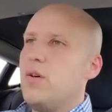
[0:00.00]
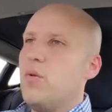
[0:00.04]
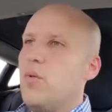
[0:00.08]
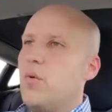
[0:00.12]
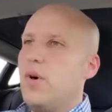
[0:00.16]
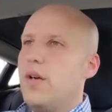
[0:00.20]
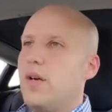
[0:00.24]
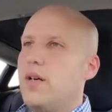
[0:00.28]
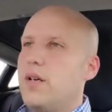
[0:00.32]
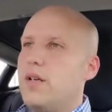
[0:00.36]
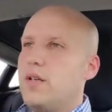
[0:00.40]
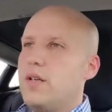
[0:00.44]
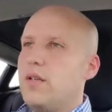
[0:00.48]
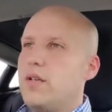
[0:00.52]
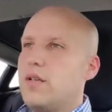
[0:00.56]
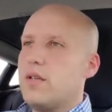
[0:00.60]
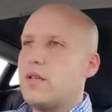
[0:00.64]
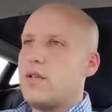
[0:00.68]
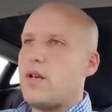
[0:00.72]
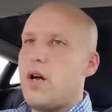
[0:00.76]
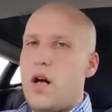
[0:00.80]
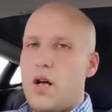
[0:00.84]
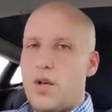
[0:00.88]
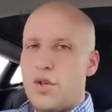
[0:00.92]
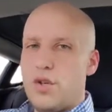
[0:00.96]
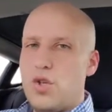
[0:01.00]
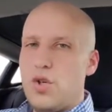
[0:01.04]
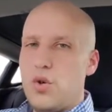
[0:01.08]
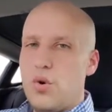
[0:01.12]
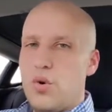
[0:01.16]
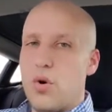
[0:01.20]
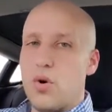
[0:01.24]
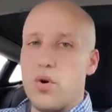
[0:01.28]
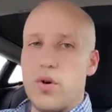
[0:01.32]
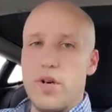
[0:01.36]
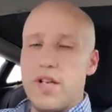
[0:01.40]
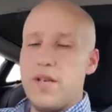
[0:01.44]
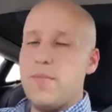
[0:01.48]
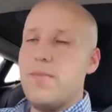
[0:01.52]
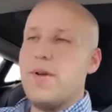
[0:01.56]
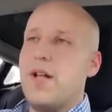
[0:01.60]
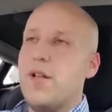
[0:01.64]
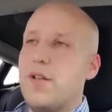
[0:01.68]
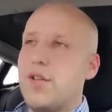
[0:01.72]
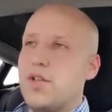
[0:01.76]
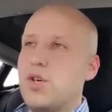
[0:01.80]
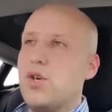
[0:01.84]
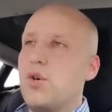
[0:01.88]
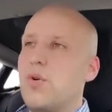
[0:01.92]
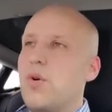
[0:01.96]
will call you or
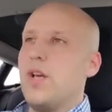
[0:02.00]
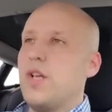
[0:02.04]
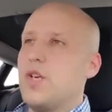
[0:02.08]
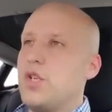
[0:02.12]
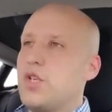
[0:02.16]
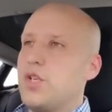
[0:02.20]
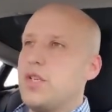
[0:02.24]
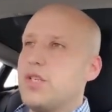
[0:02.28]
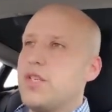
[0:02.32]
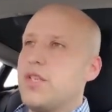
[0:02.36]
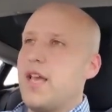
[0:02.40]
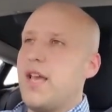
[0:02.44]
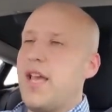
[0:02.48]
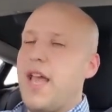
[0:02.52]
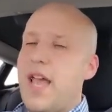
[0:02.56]
email you and just say,